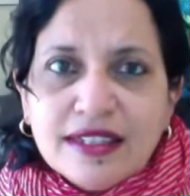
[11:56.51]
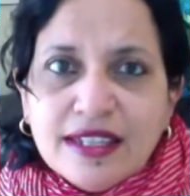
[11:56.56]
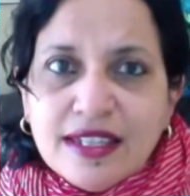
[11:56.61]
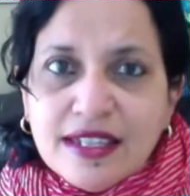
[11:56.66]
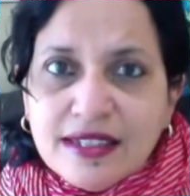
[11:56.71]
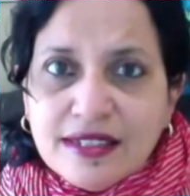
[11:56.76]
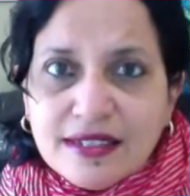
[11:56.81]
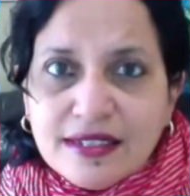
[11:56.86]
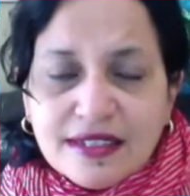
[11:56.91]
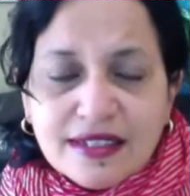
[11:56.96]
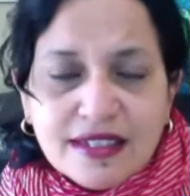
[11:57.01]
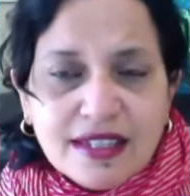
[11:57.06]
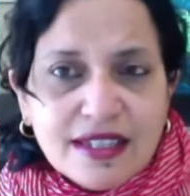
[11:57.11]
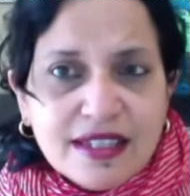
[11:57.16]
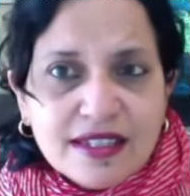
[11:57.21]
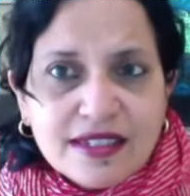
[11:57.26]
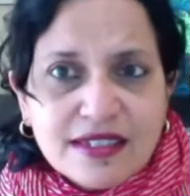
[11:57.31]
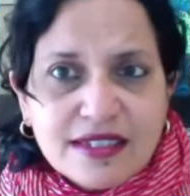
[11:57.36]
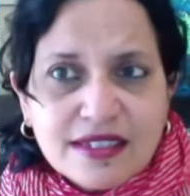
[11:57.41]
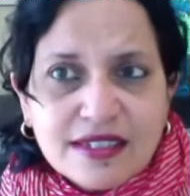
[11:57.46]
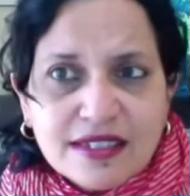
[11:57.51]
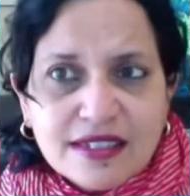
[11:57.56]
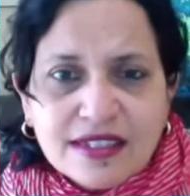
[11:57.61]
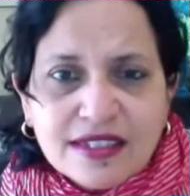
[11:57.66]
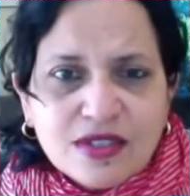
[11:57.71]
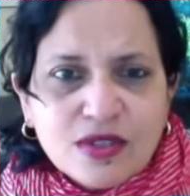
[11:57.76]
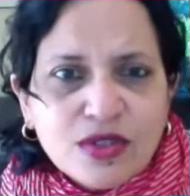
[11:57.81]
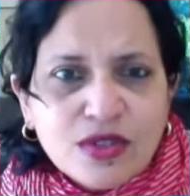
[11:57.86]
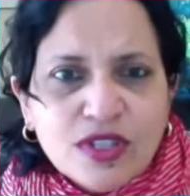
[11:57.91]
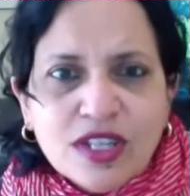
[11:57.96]

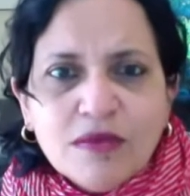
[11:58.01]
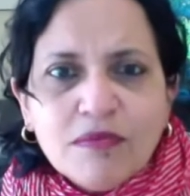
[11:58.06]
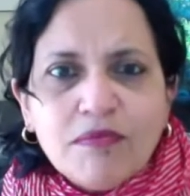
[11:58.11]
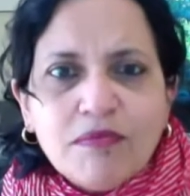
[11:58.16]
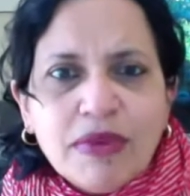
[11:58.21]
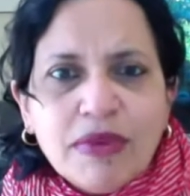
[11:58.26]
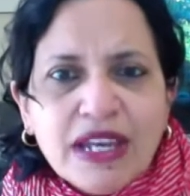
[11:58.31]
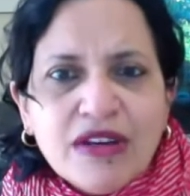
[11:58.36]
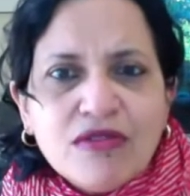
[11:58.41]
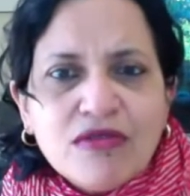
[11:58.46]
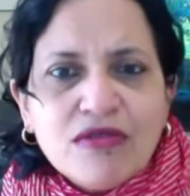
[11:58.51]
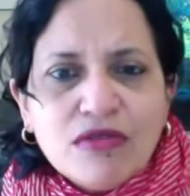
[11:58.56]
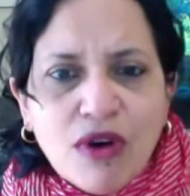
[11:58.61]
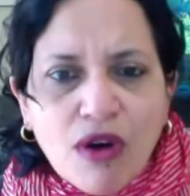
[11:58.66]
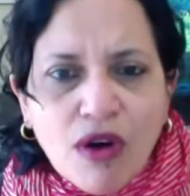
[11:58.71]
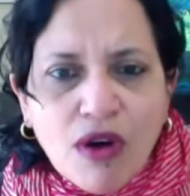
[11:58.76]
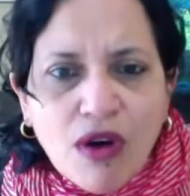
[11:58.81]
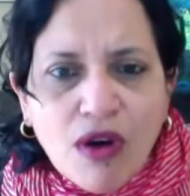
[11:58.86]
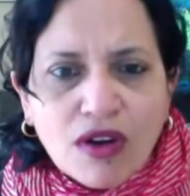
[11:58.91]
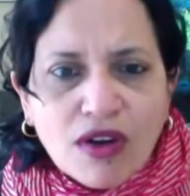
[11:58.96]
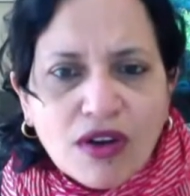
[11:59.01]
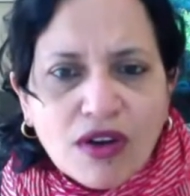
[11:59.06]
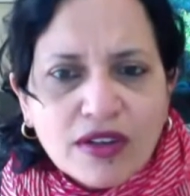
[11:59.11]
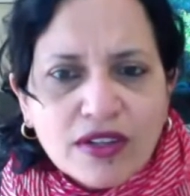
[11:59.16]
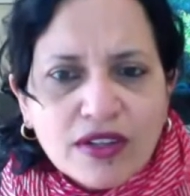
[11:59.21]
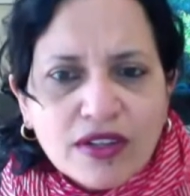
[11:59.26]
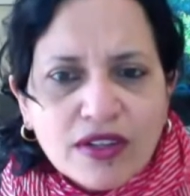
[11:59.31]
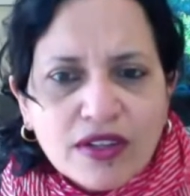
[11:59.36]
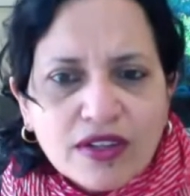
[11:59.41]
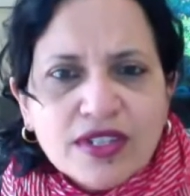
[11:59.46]
This couldn't be
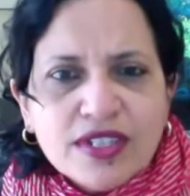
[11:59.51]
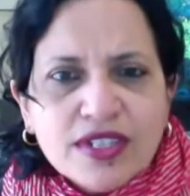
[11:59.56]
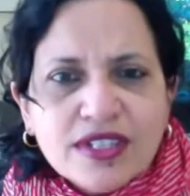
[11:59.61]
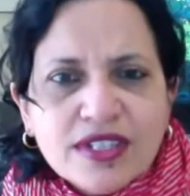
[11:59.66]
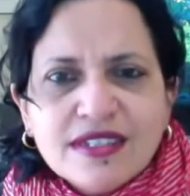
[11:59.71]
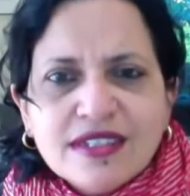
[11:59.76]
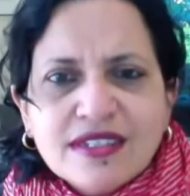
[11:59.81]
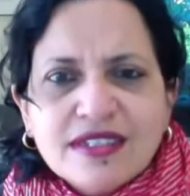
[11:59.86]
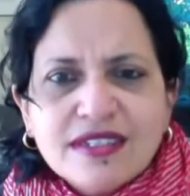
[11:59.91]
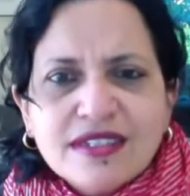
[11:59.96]
wrong. You know, this